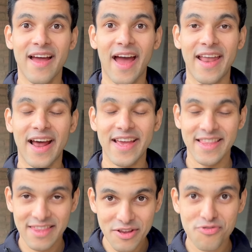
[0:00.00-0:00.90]
and I
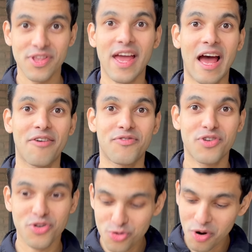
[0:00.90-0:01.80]
literally have
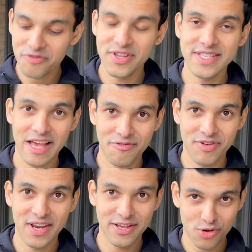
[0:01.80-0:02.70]
two of these
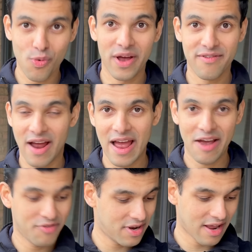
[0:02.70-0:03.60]
every day. So one I
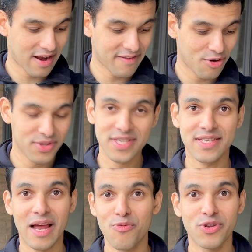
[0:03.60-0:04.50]
have it like around this
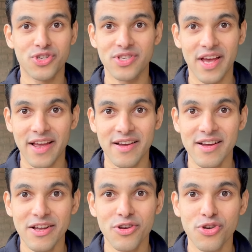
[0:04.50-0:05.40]
time, which is like
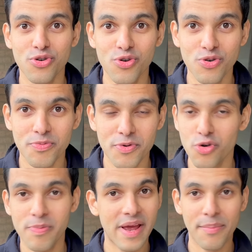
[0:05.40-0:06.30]

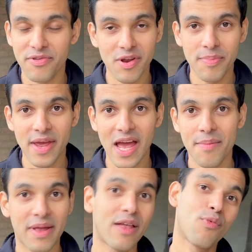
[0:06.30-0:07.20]
2 p.m., 3
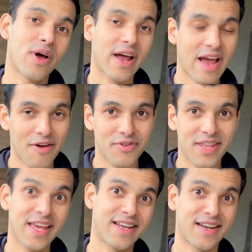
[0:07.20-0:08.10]
p.m., and then one I have it
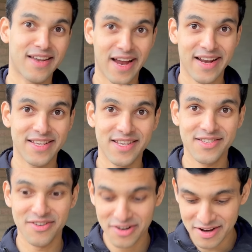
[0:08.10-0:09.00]
late at night as
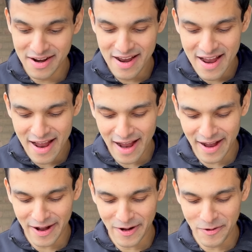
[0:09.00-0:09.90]
dessert.
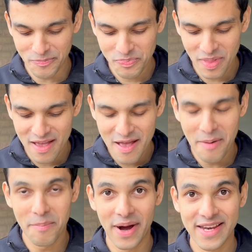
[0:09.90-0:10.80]
Uh,
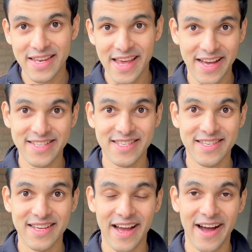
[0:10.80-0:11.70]
but
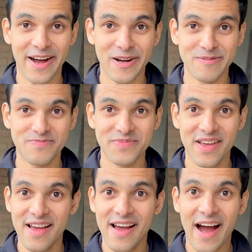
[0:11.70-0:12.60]
yes,
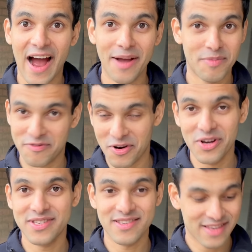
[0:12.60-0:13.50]
I'm of
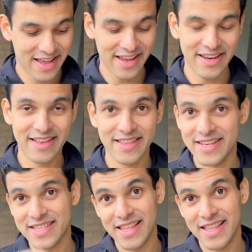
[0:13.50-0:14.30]
course like eating this